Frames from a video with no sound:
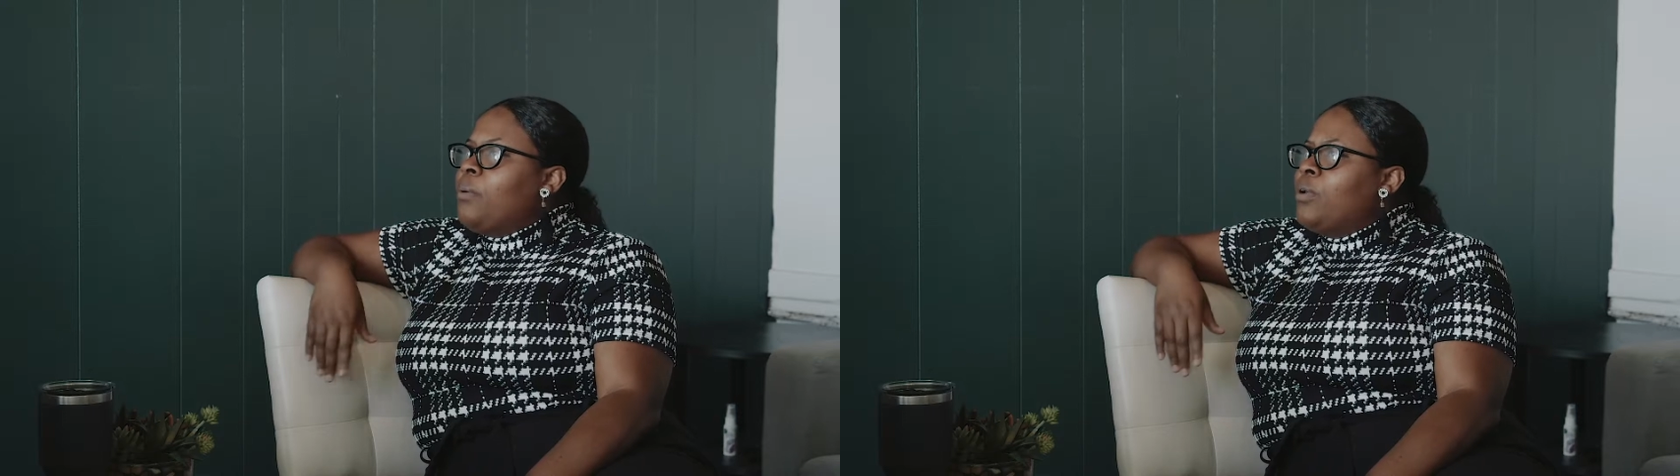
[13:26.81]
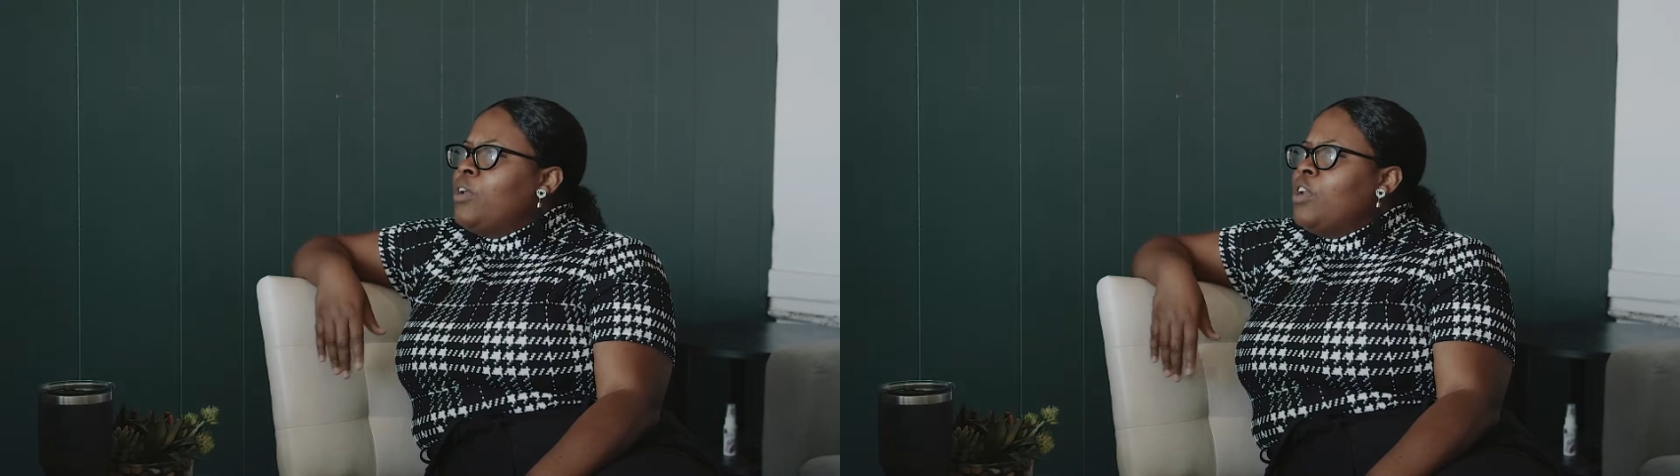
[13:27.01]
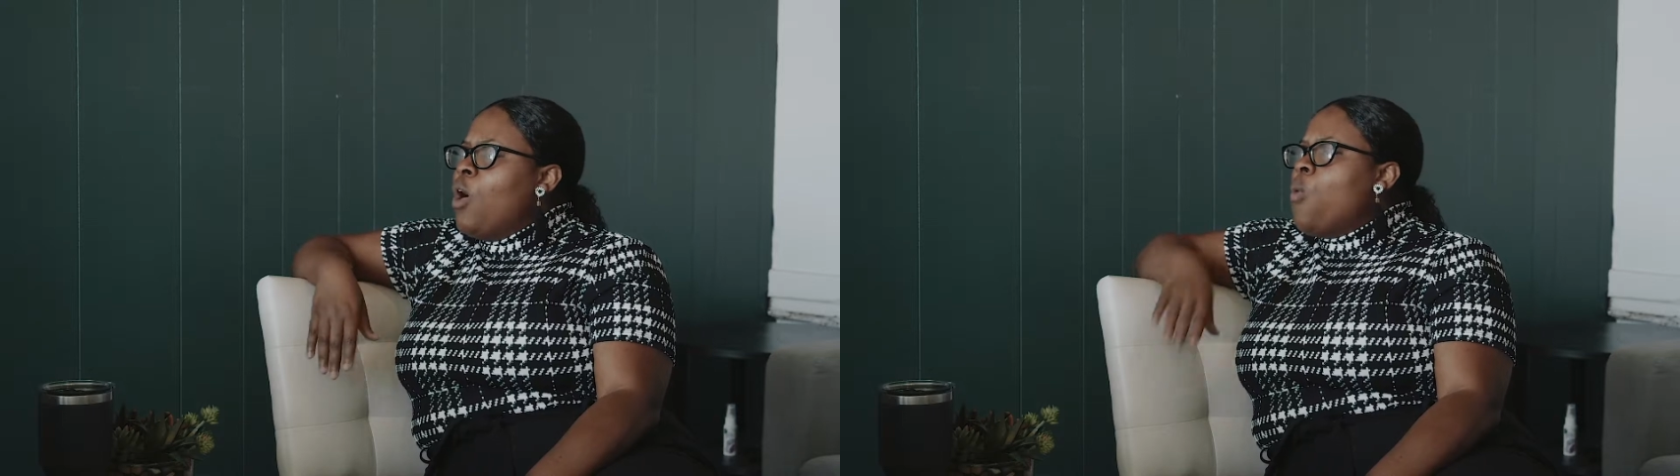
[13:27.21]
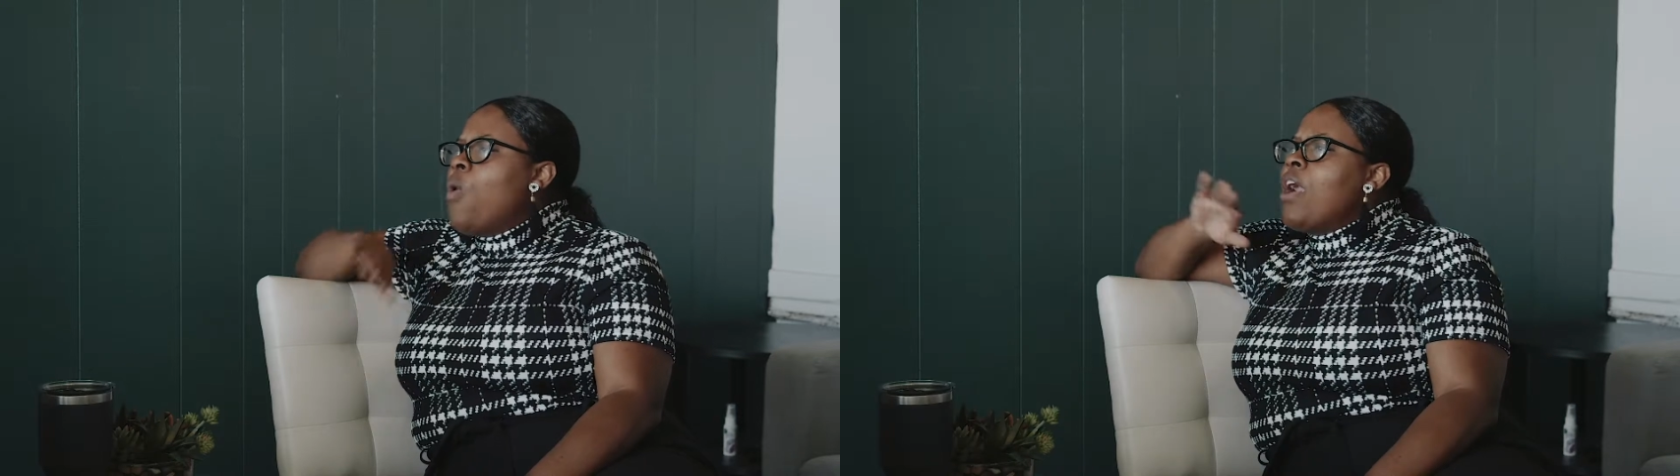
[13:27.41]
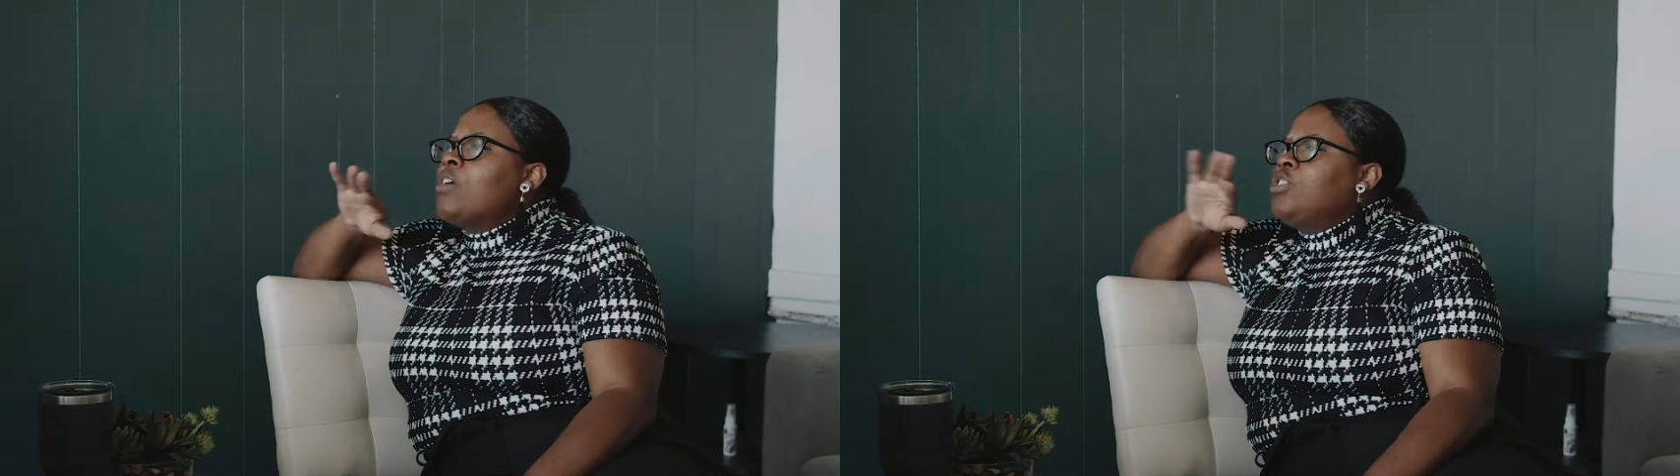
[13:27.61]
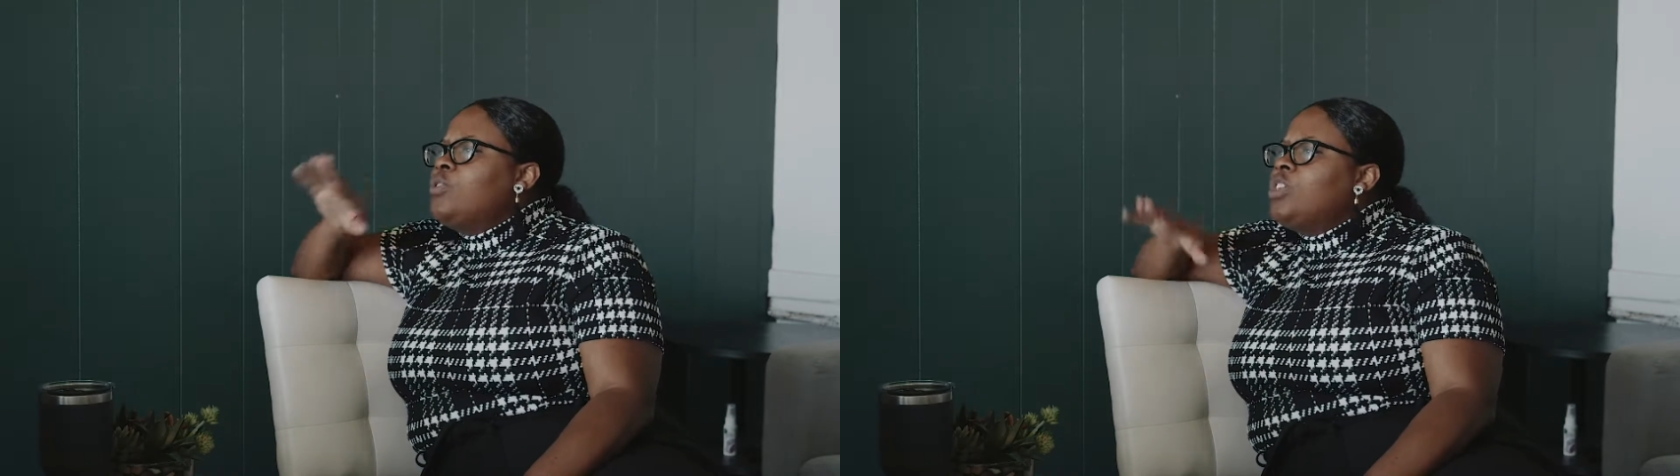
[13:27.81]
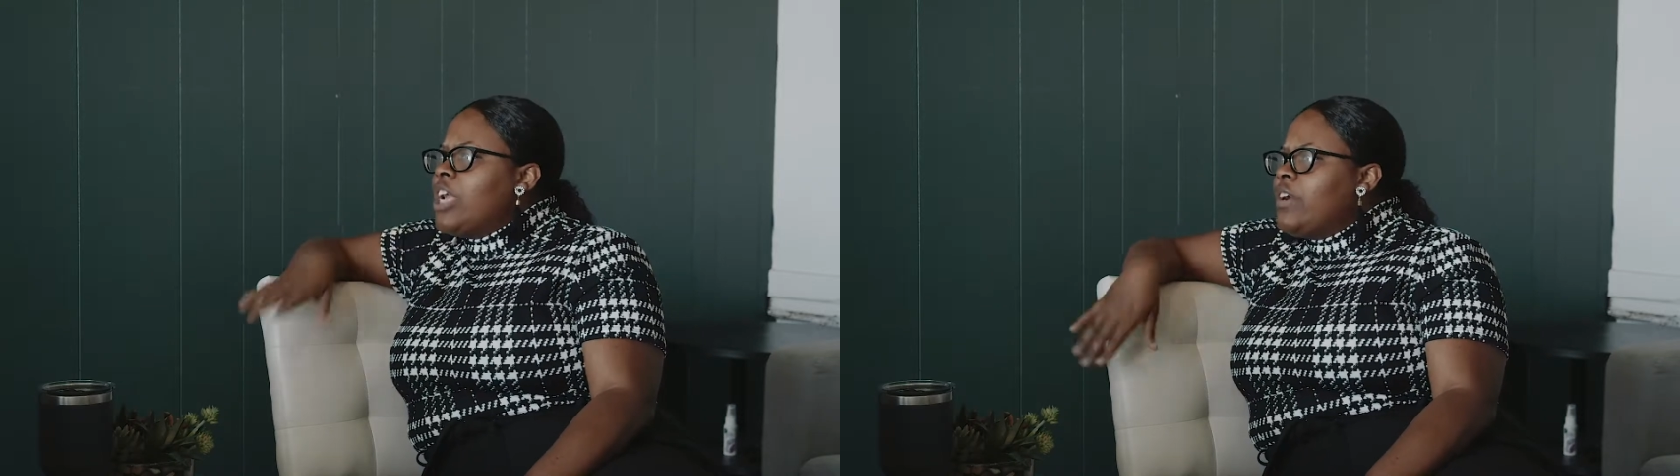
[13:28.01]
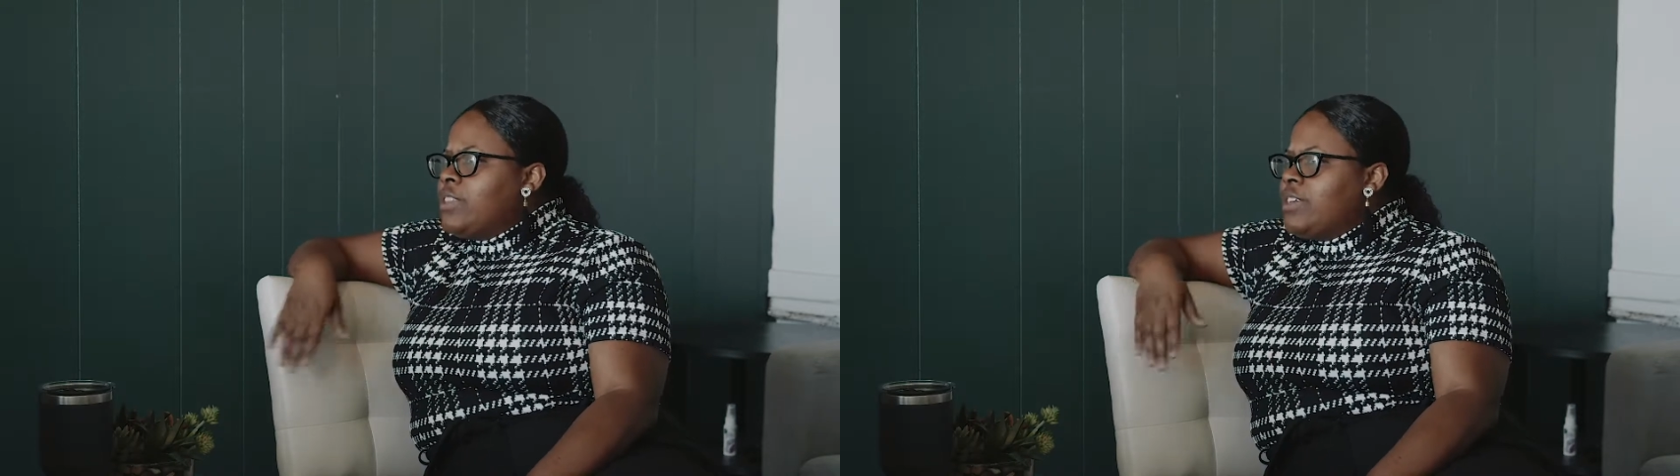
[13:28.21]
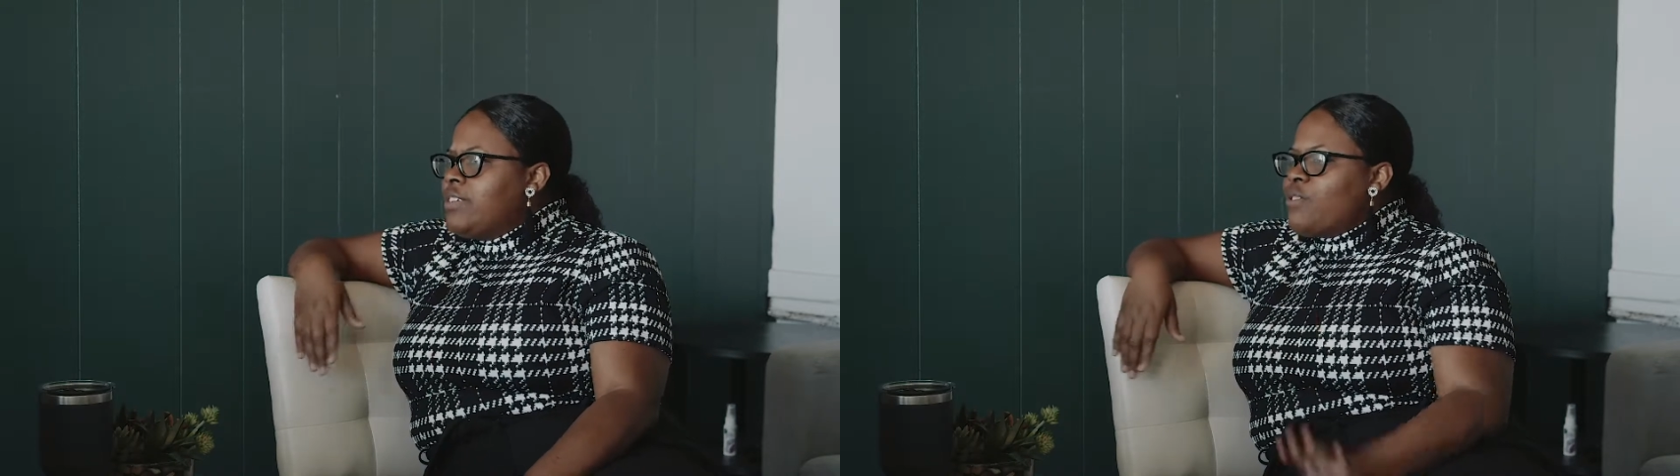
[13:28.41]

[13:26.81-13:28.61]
well, why aren't you sharing this?